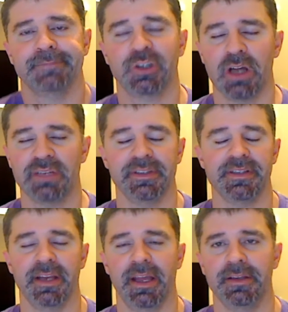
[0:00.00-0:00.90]
CrossFit
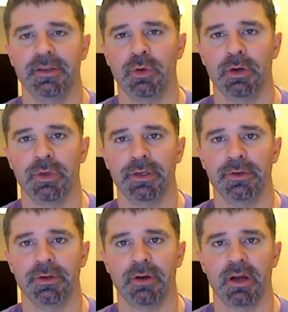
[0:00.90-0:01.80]
said, hey, do you want to renew
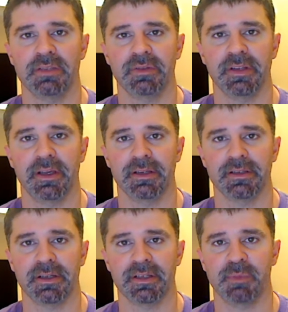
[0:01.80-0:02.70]
your CrossFit thing?
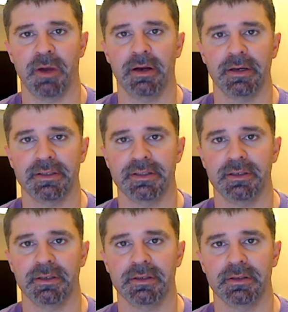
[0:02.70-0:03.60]
It's going to expire next
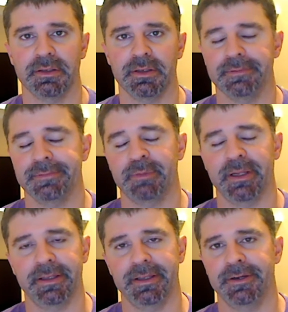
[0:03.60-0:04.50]
year. I'm
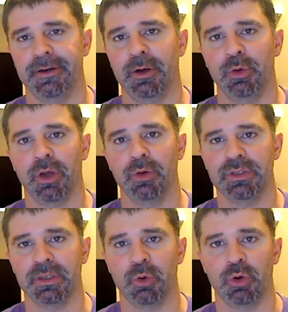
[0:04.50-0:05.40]
like, I don't
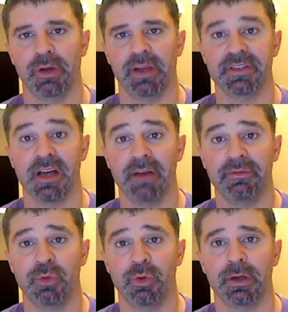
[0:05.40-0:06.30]
coach anymore. I don't have
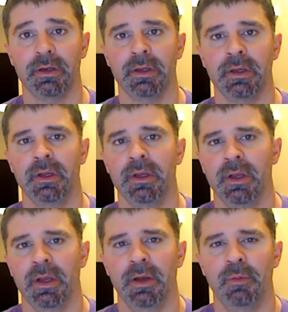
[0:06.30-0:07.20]
time for it.
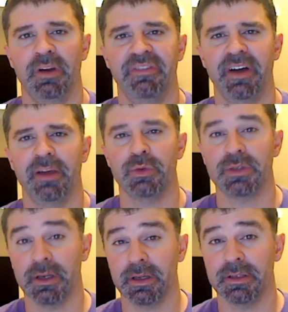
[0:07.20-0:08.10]
But if I was
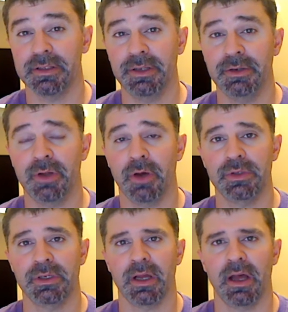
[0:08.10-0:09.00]
going to continue
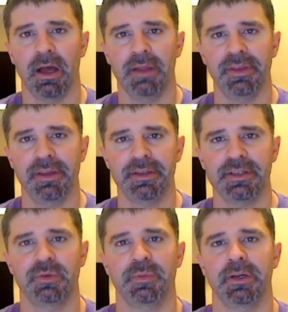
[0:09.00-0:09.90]
coaching, I think
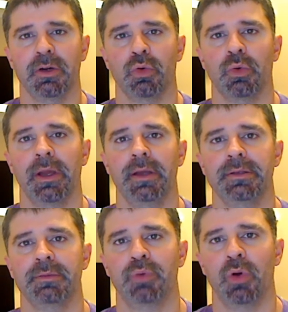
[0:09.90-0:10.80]
this would be a
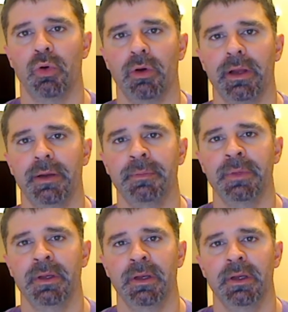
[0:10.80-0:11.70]
great program
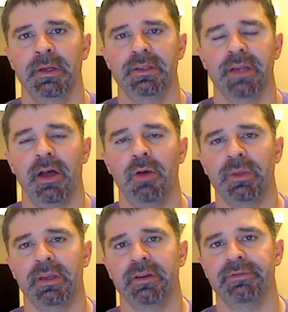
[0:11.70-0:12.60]
to help
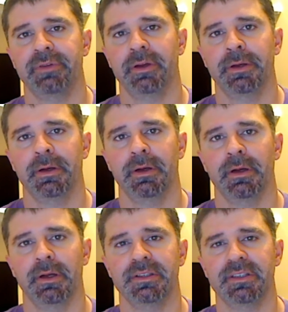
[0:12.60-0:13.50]
give
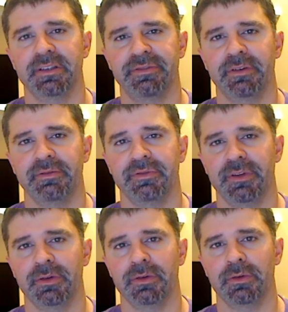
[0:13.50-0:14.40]
a different
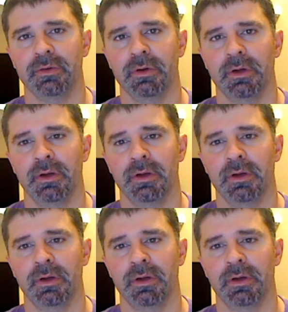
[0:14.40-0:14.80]
view